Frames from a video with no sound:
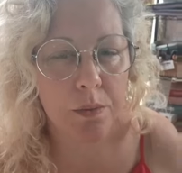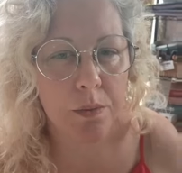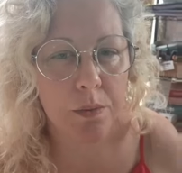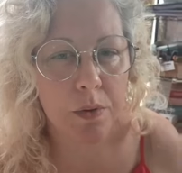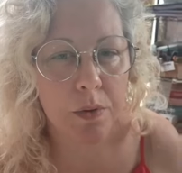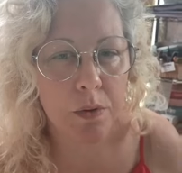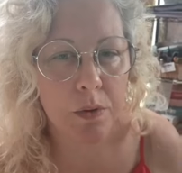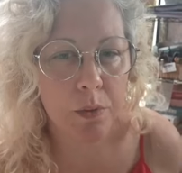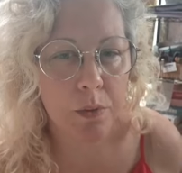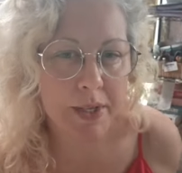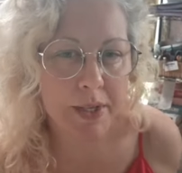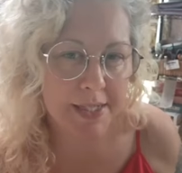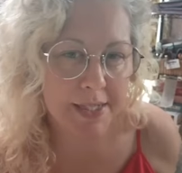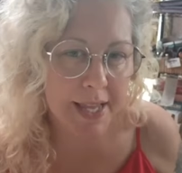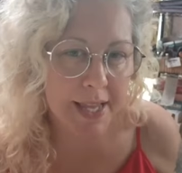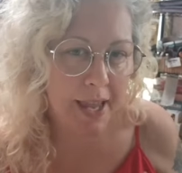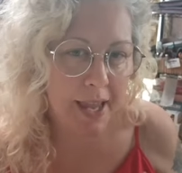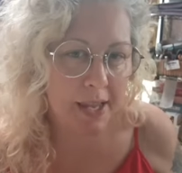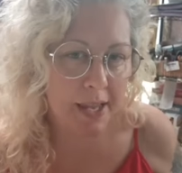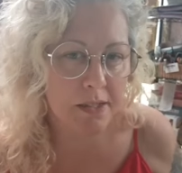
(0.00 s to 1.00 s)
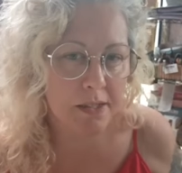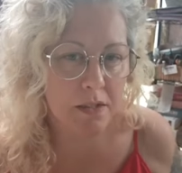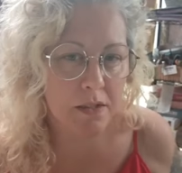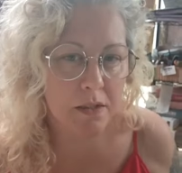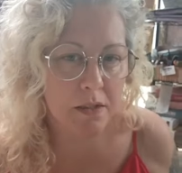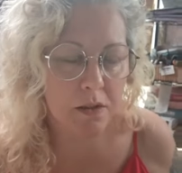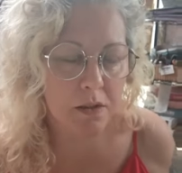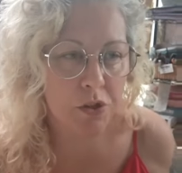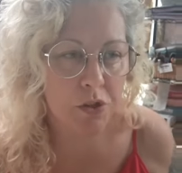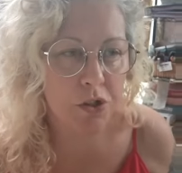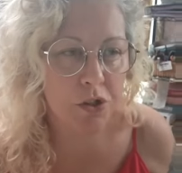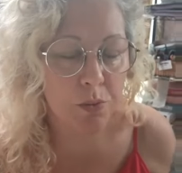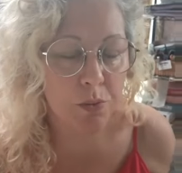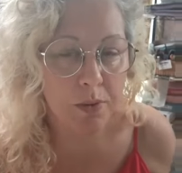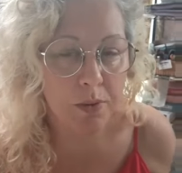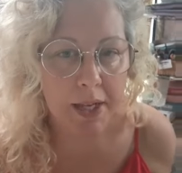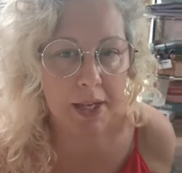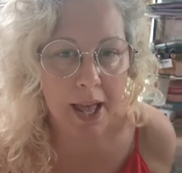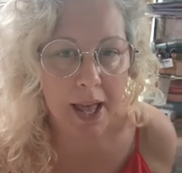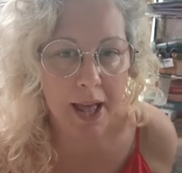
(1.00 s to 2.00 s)
Louise Hayes, she
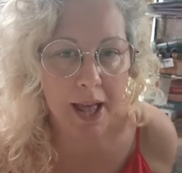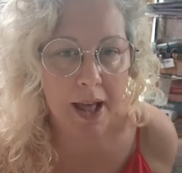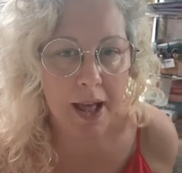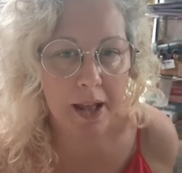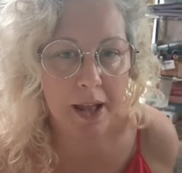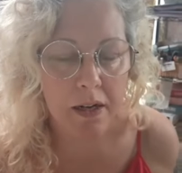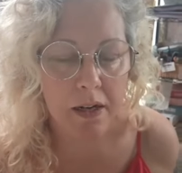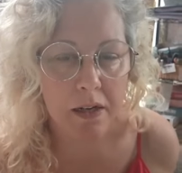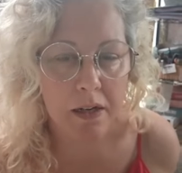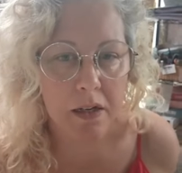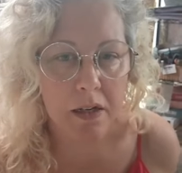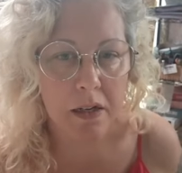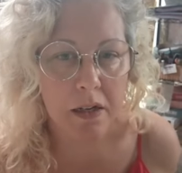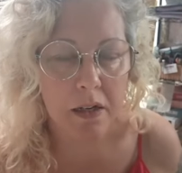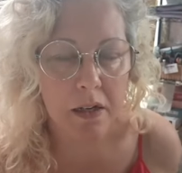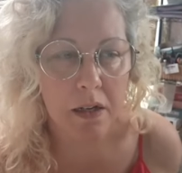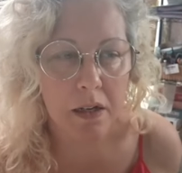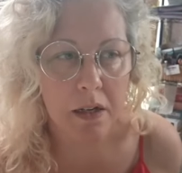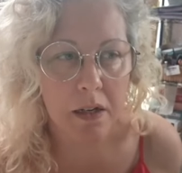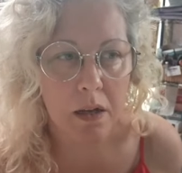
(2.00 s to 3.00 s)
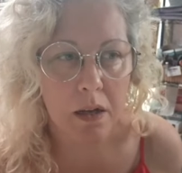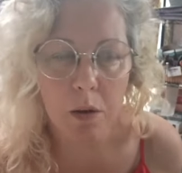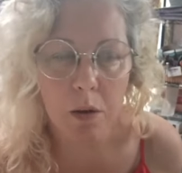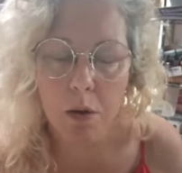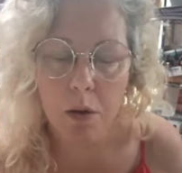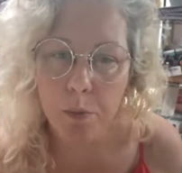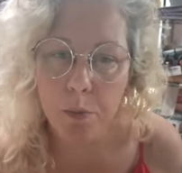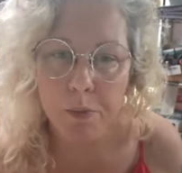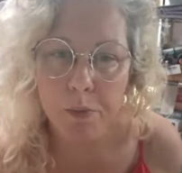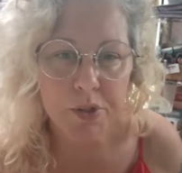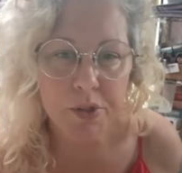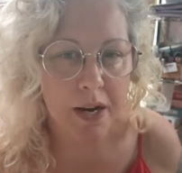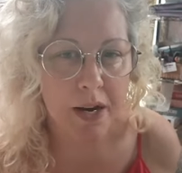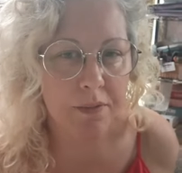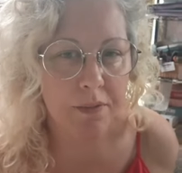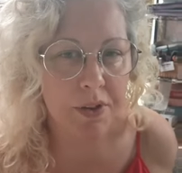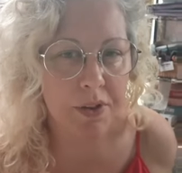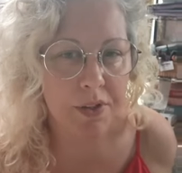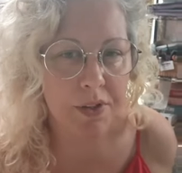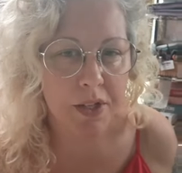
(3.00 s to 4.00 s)
really had almost
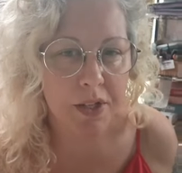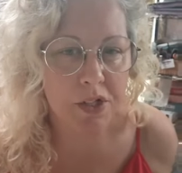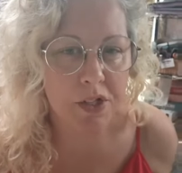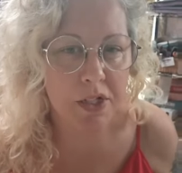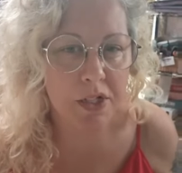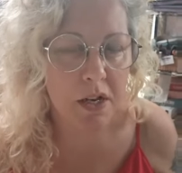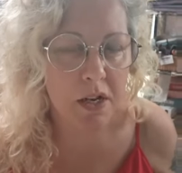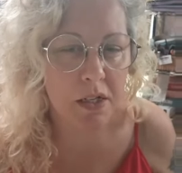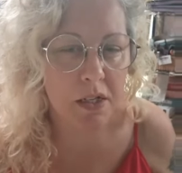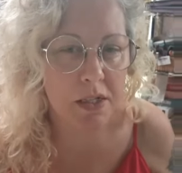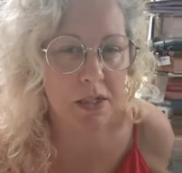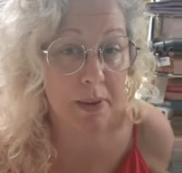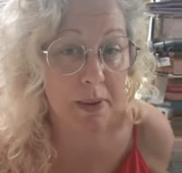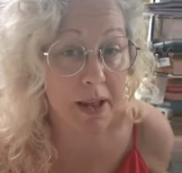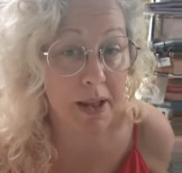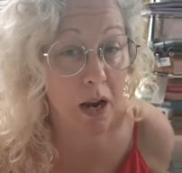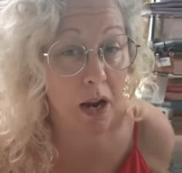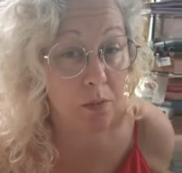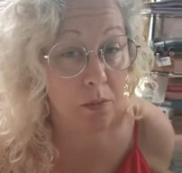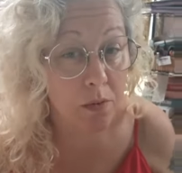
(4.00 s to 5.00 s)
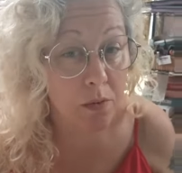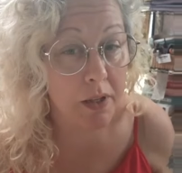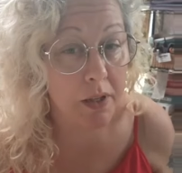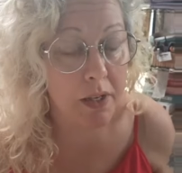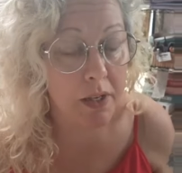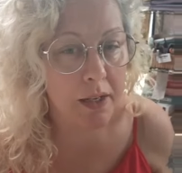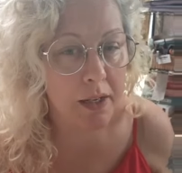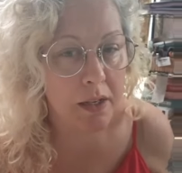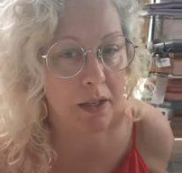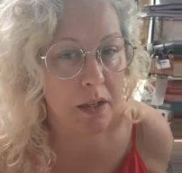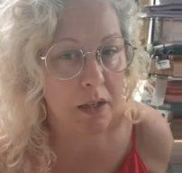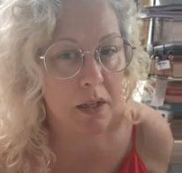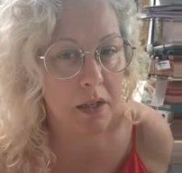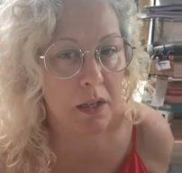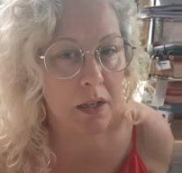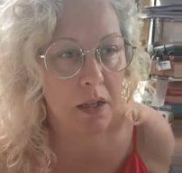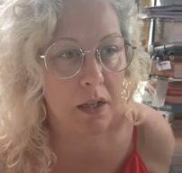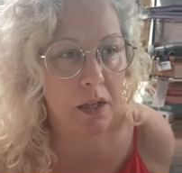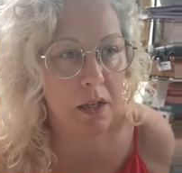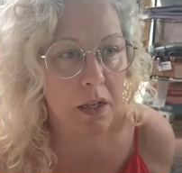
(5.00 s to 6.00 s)
everything she talks about. I really
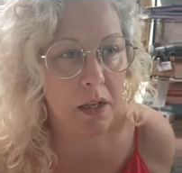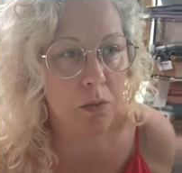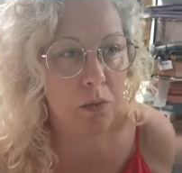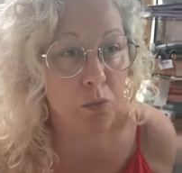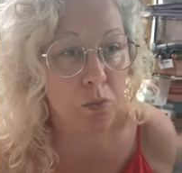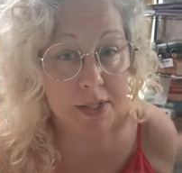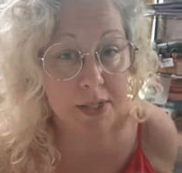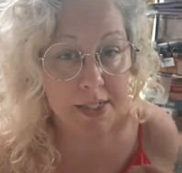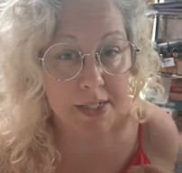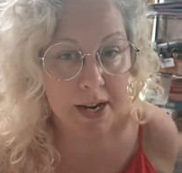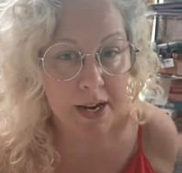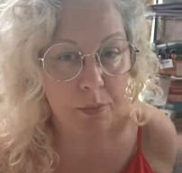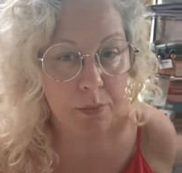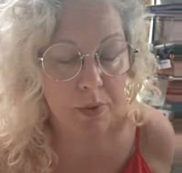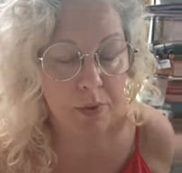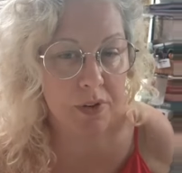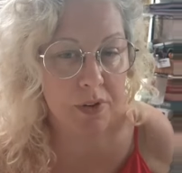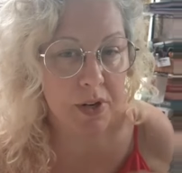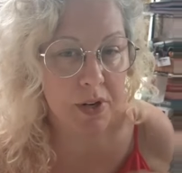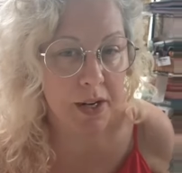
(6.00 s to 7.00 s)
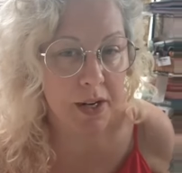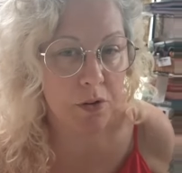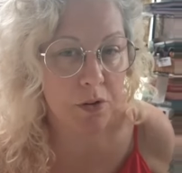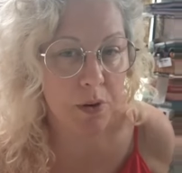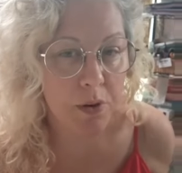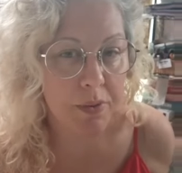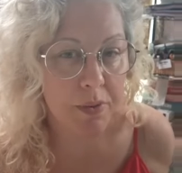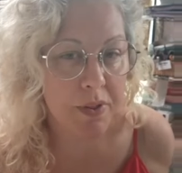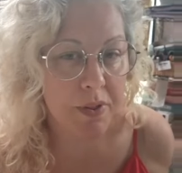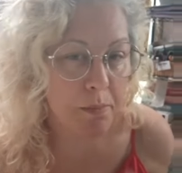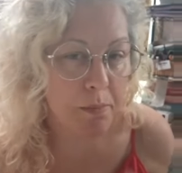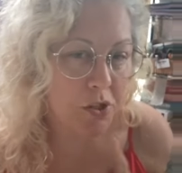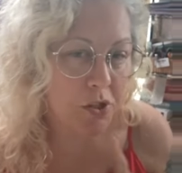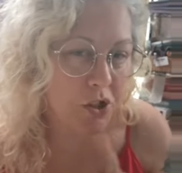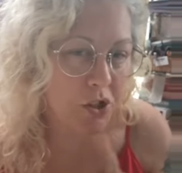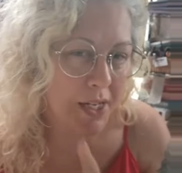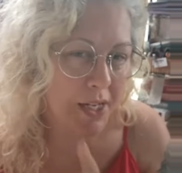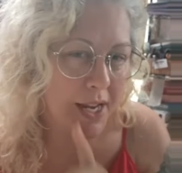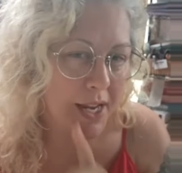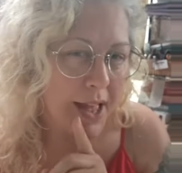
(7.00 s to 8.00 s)
resonate with and I agree with it, but
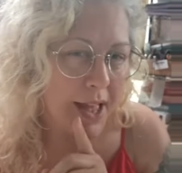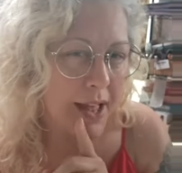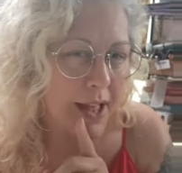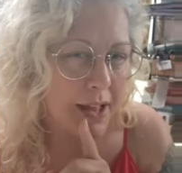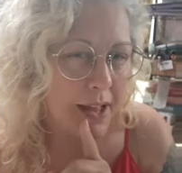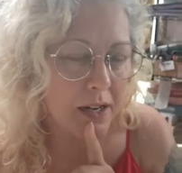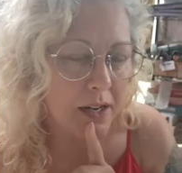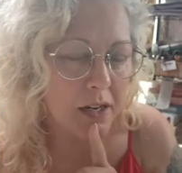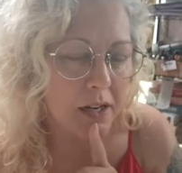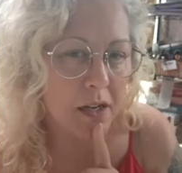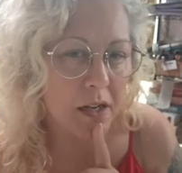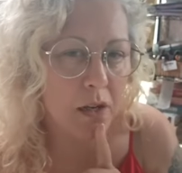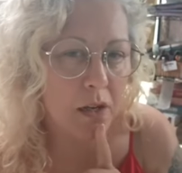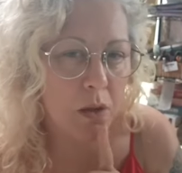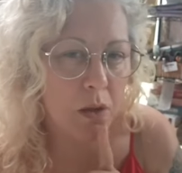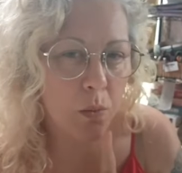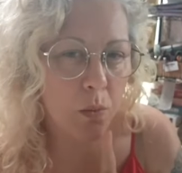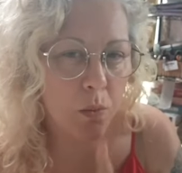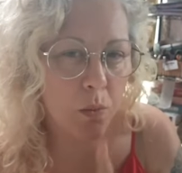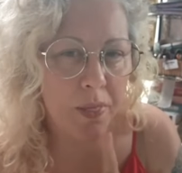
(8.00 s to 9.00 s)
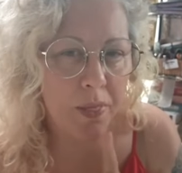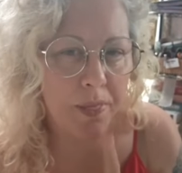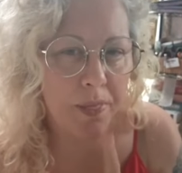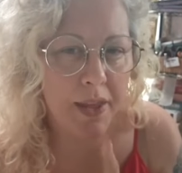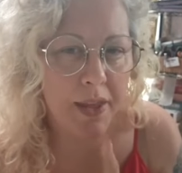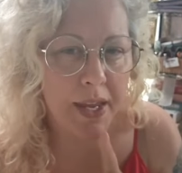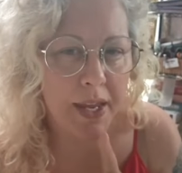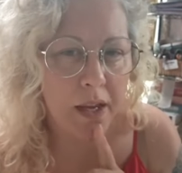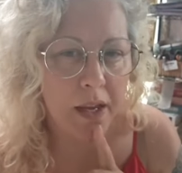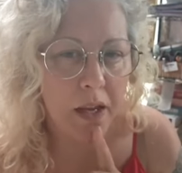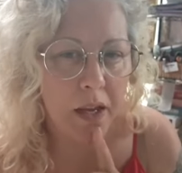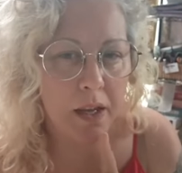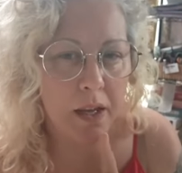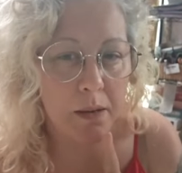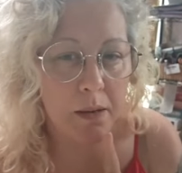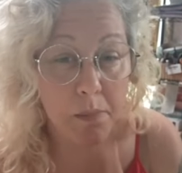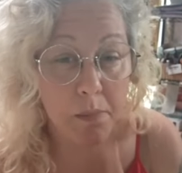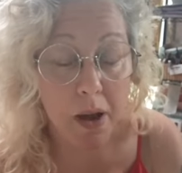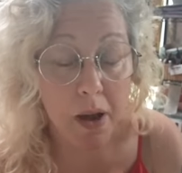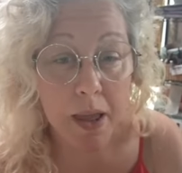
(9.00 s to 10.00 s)
she had one thing,
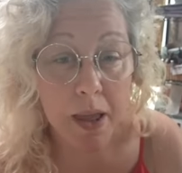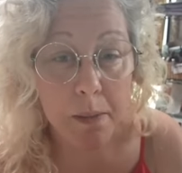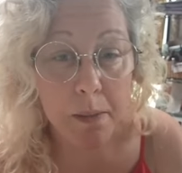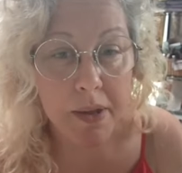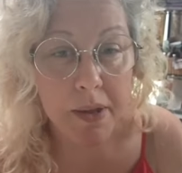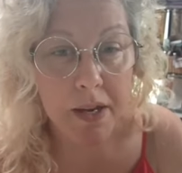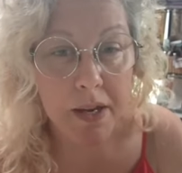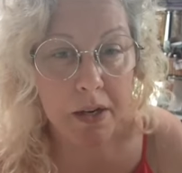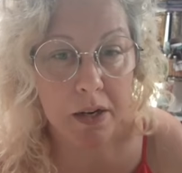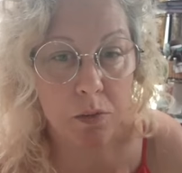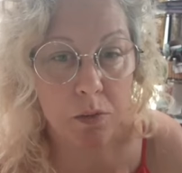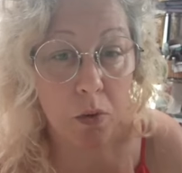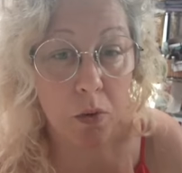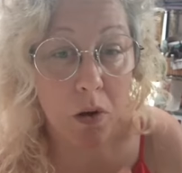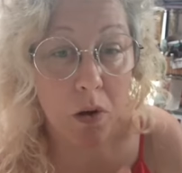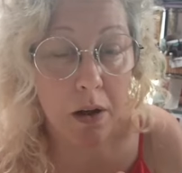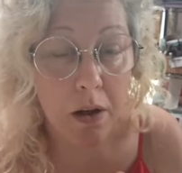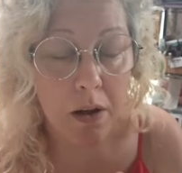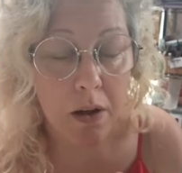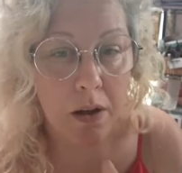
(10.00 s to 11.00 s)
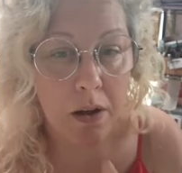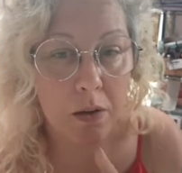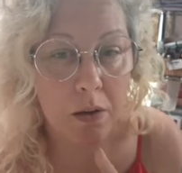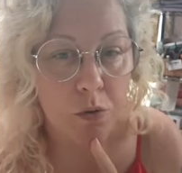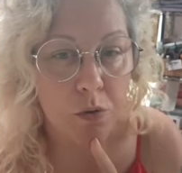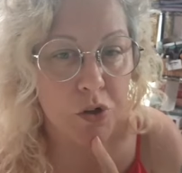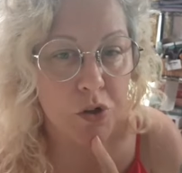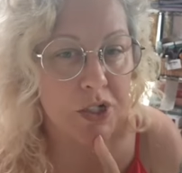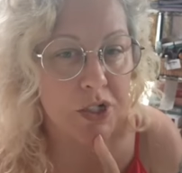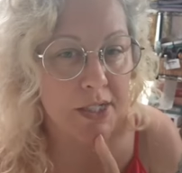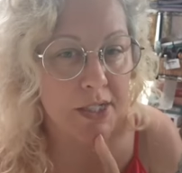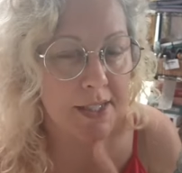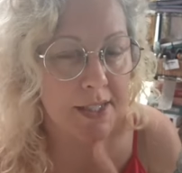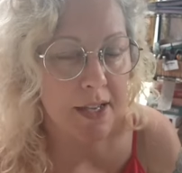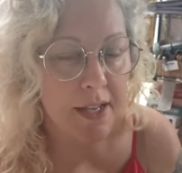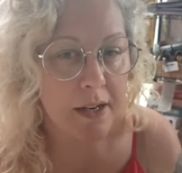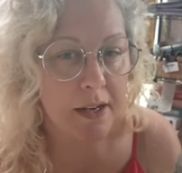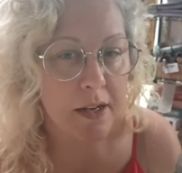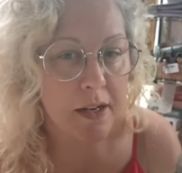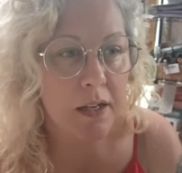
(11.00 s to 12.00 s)
in my opinion, wrong, where she
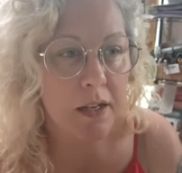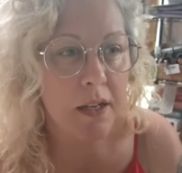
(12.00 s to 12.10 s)
said,